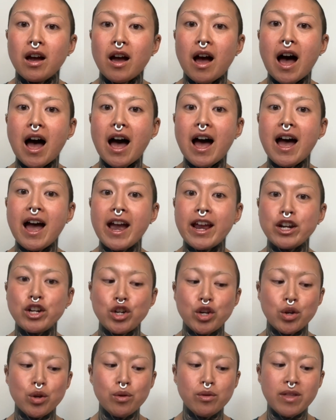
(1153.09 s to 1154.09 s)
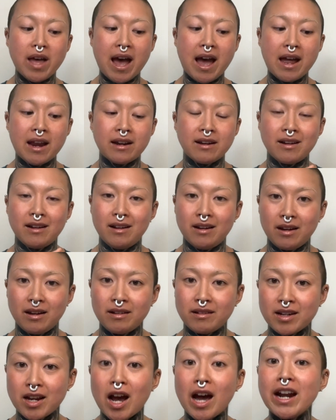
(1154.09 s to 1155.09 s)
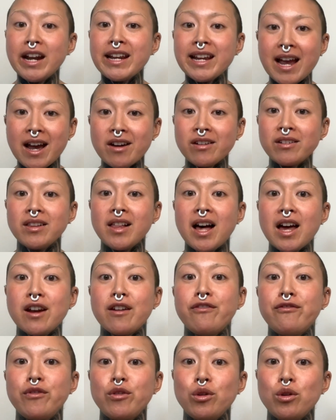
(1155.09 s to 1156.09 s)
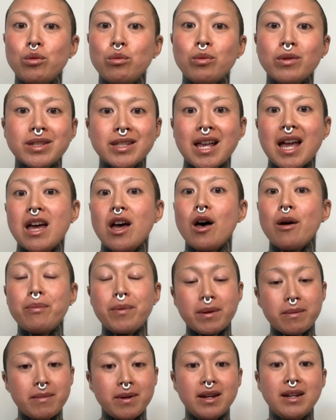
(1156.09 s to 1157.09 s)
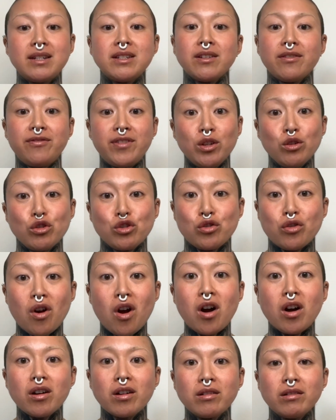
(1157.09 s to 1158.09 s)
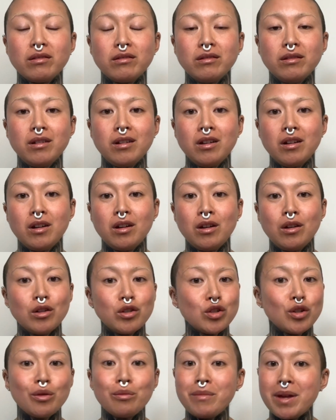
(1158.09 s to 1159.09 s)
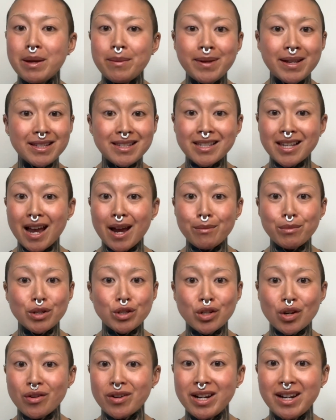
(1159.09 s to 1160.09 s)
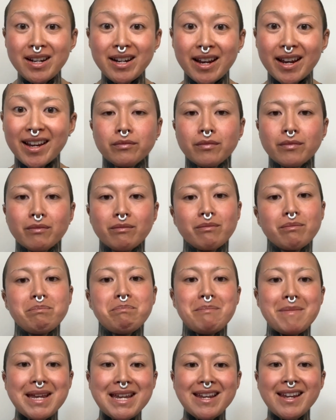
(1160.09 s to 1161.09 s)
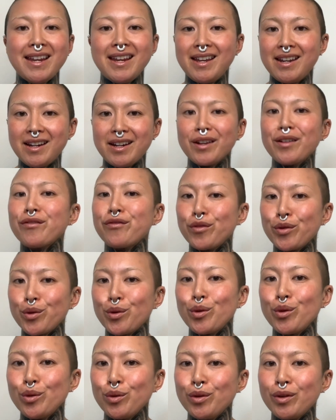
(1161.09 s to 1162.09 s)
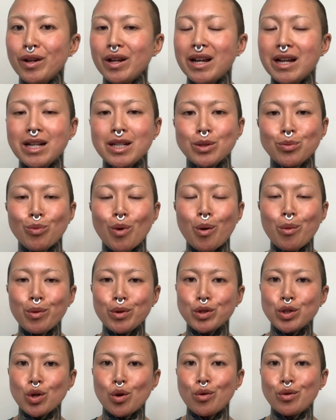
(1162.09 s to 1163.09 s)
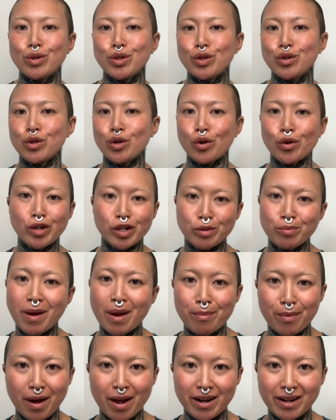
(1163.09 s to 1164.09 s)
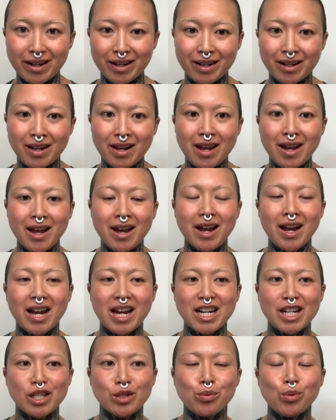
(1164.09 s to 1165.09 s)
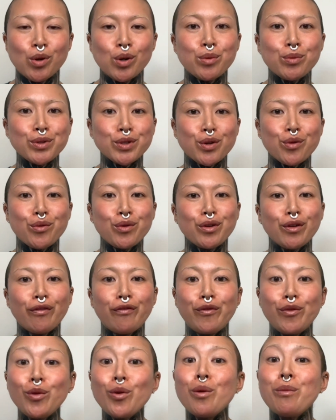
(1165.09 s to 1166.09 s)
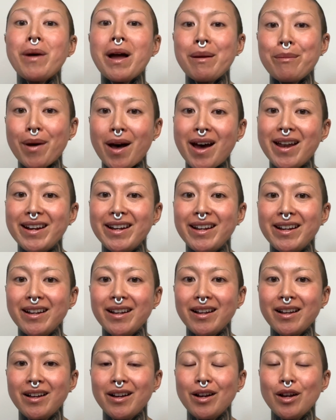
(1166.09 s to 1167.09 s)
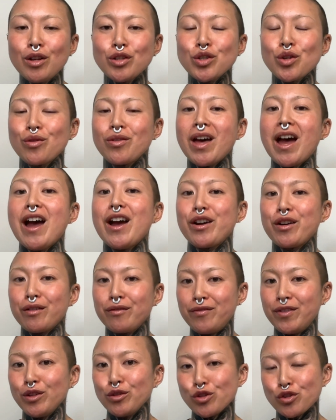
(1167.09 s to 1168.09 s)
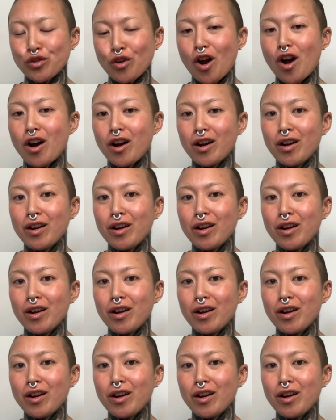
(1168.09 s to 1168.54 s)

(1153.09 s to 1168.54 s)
I knew that cutting out a lot of food was not helping me to feel strong. So maybe it's time to start eating. Me eating food is what was going to nourish my body. It is what was going to fuel my body so that I could feel strong.